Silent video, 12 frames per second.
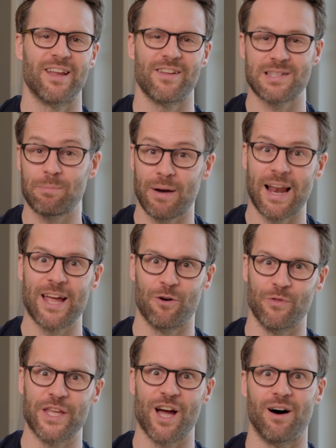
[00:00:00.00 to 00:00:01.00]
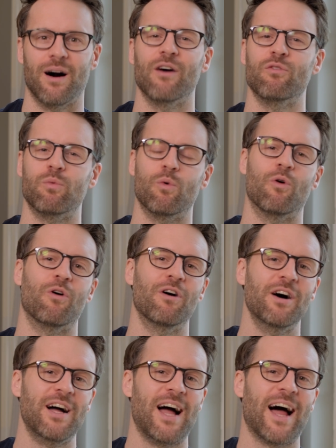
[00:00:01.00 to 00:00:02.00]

Now that's a play on the art of war